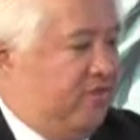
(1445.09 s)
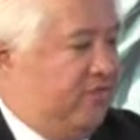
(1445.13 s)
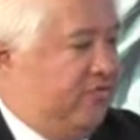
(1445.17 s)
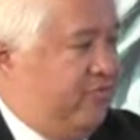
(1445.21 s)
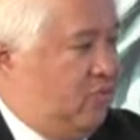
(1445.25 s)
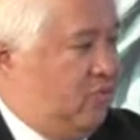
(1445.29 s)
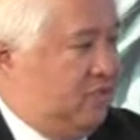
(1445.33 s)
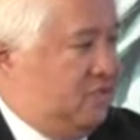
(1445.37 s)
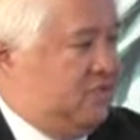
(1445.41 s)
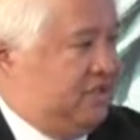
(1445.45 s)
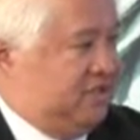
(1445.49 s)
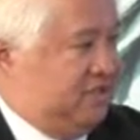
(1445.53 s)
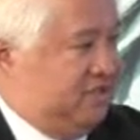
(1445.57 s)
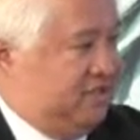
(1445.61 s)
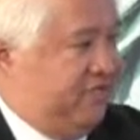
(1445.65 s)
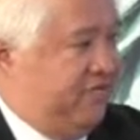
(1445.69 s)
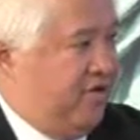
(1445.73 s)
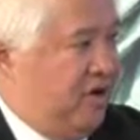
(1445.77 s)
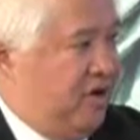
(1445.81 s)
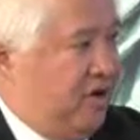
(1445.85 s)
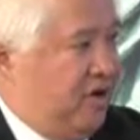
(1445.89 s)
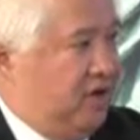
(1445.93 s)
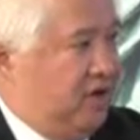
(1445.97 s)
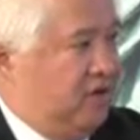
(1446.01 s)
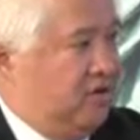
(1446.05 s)
Ford
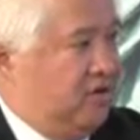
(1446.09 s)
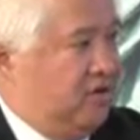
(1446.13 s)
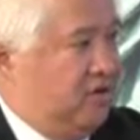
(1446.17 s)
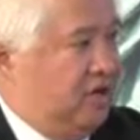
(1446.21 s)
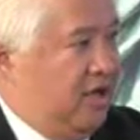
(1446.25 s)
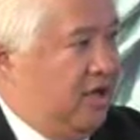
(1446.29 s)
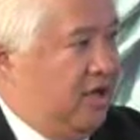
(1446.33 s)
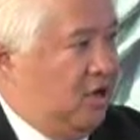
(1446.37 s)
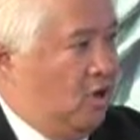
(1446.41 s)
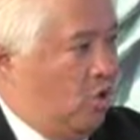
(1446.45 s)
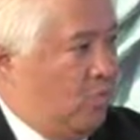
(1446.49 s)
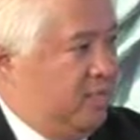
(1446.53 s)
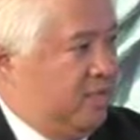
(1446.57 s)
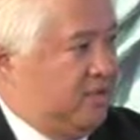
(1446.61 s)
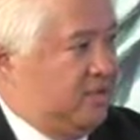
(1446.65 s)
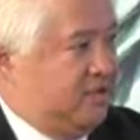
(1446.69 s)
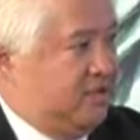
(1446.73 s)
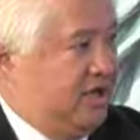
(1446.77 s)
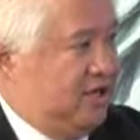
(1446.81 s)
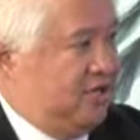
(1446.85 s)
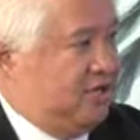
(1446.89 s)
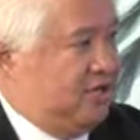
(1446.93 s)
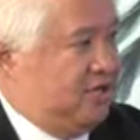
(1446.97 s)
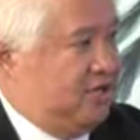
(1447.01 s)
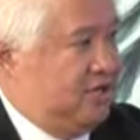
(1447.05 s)
testifying in open
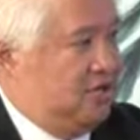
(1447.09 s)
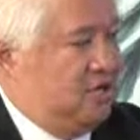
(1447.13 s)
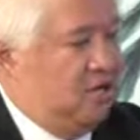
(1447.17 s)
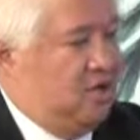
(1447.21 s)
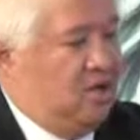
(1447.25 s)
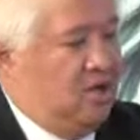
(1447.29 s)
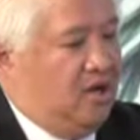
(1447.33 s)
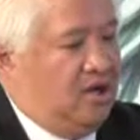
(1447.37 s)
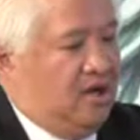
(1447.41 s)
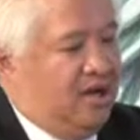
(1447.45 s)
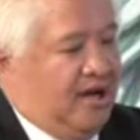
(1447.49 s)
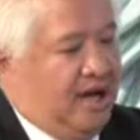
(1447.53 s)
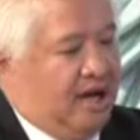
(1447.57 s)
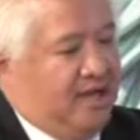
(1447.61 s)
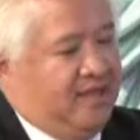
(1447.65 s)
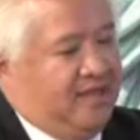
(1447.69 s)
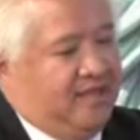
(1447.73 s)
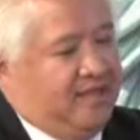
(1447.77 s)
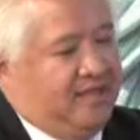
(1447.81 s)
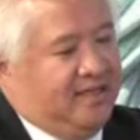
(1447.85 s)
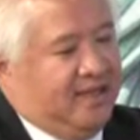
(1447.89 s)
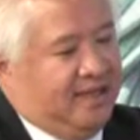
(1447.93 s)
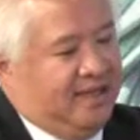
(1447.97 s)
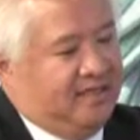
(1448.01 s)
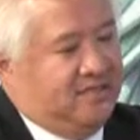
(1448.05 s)
session. And I
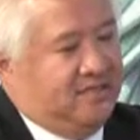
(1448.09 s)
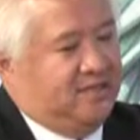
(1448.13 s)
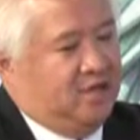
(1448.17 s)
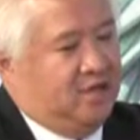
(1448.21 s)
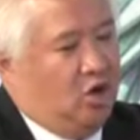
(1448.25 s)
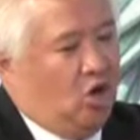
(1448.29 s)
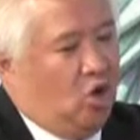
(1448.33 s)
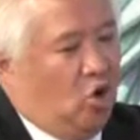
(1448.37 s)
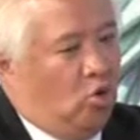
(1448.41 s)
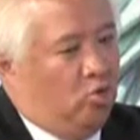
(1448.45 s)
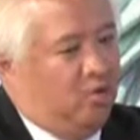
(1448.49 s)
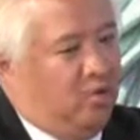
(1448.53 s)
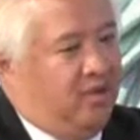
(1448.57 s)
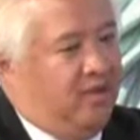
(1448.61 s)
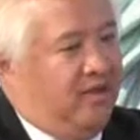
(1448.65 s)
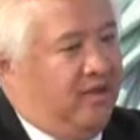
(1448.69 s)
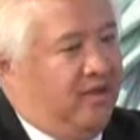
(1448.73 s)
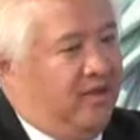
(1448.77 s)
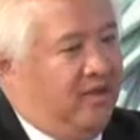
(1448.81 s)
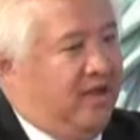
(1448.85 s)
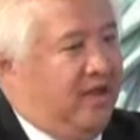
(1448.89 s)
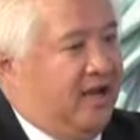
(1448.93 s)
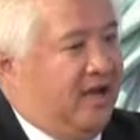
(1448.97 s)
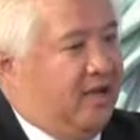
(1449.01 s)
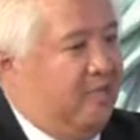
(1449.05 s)
think that's the only
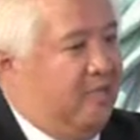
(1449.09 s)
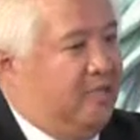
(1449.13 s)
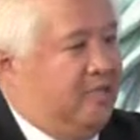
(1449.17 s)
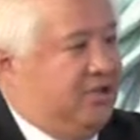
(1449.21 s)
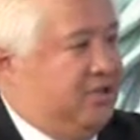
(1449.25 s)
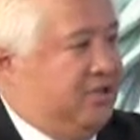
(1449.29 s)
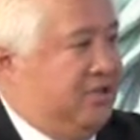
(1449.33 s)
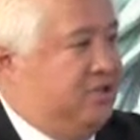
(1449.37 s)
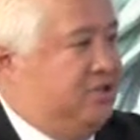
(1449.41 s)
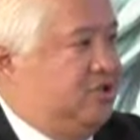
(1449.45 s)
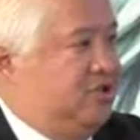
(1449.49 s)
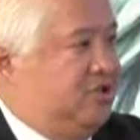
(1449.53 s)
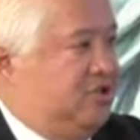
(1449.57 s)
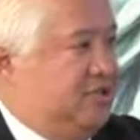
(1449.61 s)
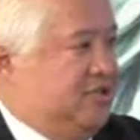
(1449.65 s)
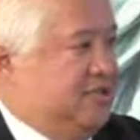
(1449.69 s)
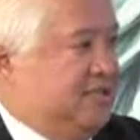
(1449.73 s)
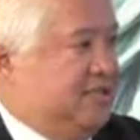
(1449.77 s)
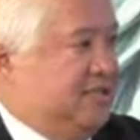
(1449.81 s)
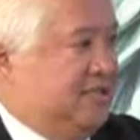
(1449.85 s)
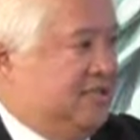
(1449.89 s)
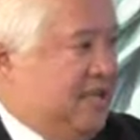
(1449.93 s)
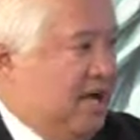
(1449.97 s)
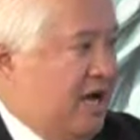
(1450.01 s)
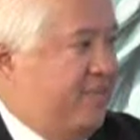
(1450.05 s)
thing that could potentially
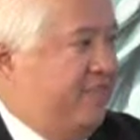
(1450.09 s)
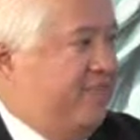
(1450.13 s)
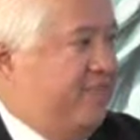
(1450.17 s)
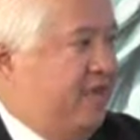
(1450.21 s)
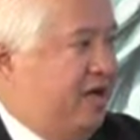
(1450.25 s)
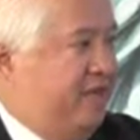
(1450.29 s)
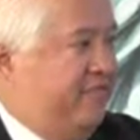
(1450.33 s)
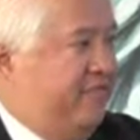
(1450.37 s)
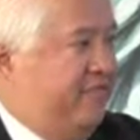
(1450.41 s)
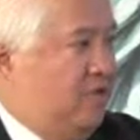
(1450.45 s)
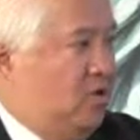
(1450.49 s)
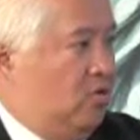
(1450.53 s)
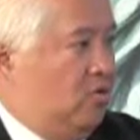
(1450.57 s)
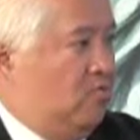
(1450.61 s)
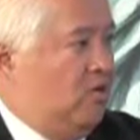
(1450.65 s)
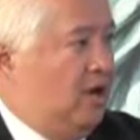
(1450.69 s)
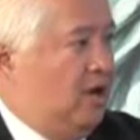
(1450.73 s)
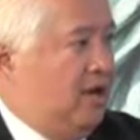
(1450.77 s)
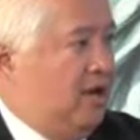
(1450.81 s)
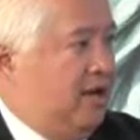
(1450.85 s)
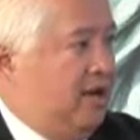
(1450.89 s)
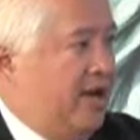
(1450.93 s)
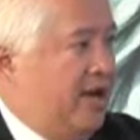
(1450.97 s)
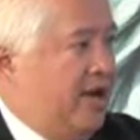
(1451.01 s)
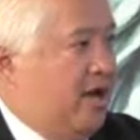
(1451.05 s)
stop that vote
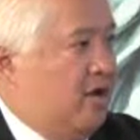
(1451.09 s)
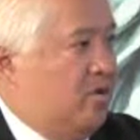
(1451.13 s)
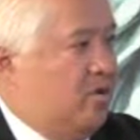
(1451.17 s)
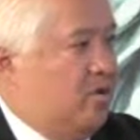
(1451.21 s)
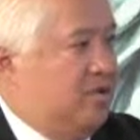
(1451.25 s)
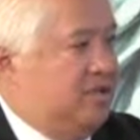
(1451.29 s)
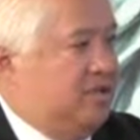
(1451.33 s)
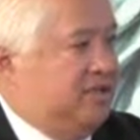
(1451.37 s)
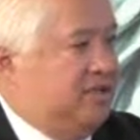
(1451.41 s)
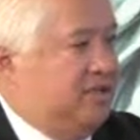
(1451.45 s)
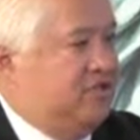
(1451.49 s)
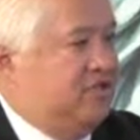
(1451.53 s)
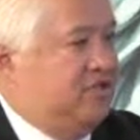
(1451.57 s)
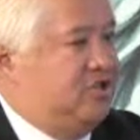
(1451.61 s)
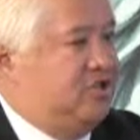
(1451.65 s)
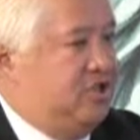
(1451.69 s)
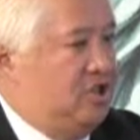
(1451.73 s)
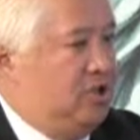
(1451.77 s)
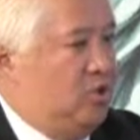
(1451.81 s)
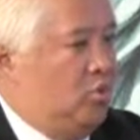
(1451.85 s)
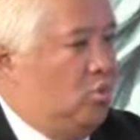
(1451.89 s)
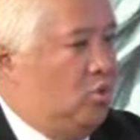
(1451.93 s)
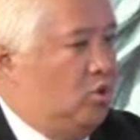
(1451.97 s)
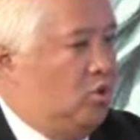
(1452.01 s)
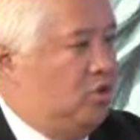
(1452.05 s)
right now is if
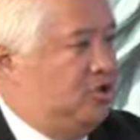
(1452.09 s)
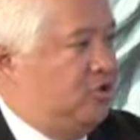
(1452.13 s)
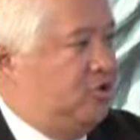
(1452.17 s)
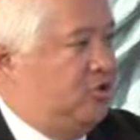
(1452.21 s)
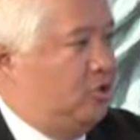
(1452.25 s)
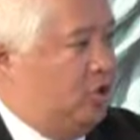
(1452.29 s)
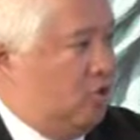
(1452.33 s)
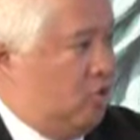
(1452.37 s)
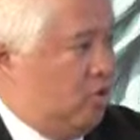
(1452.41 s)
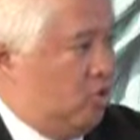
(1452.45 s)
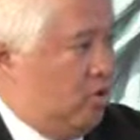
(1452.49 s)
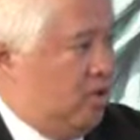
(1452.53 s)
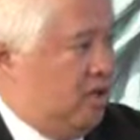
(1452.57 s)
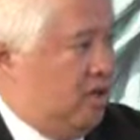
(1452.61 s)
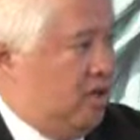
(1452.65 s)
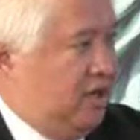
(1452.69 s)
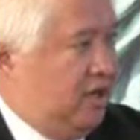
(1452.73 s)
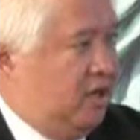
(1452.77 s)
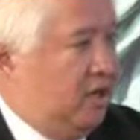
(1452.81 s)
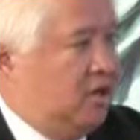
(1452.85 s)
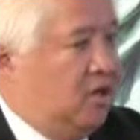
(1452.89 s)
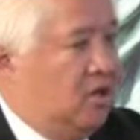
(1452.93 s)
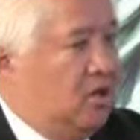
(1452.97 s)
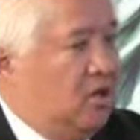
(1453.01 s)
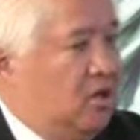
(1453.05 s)
she were to
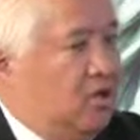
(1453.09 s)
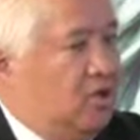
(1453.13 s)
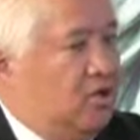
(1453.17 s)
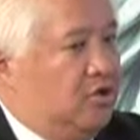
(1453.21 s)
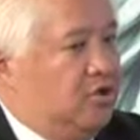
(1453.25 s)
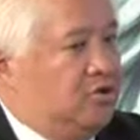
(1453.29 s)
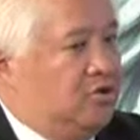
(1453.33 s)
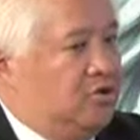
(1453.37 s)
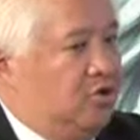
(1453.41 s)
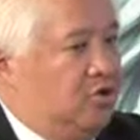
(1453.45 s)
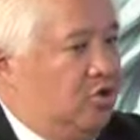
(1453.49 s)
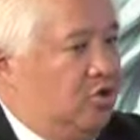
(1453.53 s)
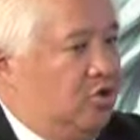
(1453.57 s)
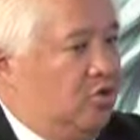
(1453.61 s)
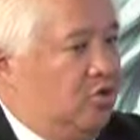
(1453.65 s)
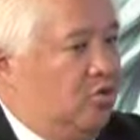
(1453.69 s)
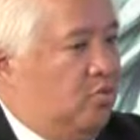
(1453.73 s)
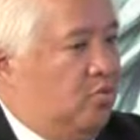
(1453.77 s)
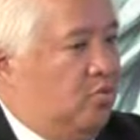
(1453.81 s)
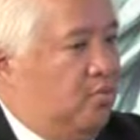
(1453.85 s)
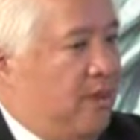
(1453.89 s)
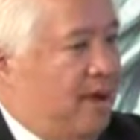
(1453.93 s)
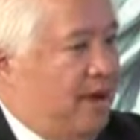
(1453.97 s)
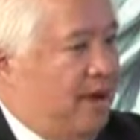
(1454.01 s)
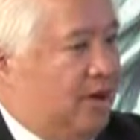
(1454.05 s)
agree
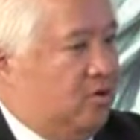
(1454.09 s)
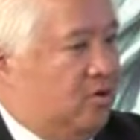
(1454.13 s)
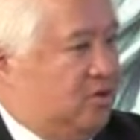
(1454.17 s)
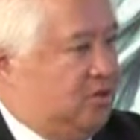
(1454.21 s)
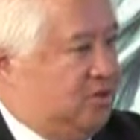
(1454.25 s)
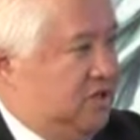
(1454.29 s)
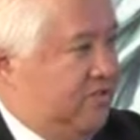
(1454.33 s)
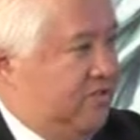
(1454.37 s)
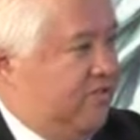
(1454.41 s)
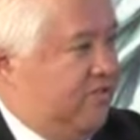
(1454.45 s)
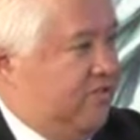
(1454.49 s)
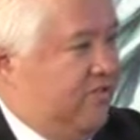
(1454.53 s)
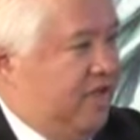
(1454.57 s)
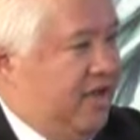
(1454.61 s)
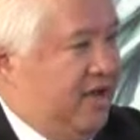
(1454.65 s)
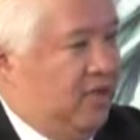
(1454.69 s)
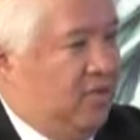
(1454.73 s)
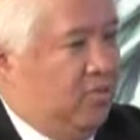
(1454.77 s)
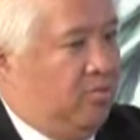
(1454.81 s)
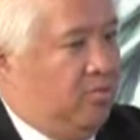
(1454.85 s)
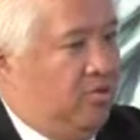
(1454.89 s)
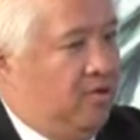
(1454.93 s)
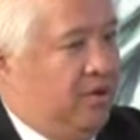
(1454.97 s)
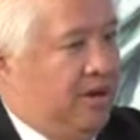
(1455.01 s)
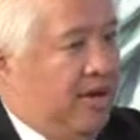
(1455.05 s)
to make herself
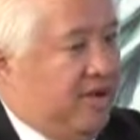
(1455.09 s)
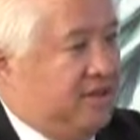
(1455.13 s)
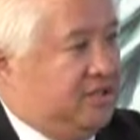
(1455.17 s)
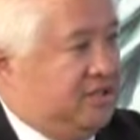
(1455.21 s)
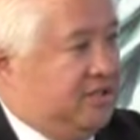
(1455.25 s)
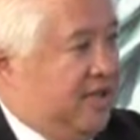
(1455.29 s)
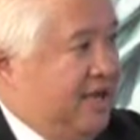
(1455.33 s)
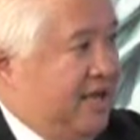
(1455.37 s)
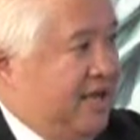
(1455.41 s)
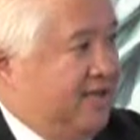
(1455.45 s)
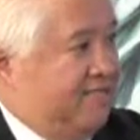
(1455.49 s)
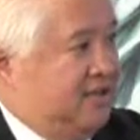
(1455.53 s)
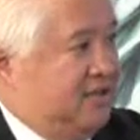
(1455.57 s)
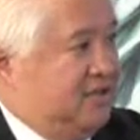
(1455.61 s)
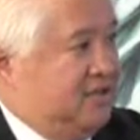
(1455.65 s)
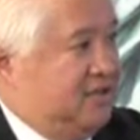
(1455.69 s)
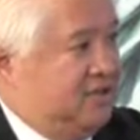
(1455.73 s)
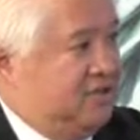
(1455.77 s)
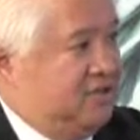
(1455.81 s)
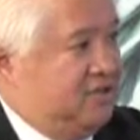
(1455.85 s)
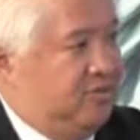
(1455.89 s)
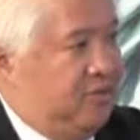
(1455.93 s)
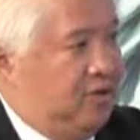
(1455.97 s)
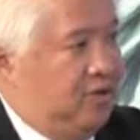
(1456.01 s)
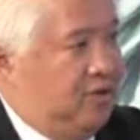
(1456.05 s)
available and actually have that
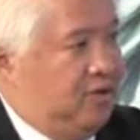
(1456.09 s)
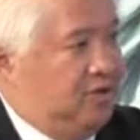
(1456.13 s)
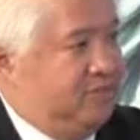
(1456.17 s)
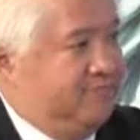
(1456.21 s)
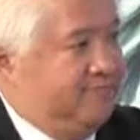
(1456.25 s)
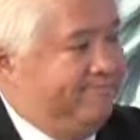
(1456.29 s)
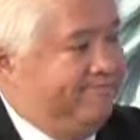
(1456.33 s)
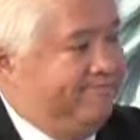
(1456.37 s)
testimony.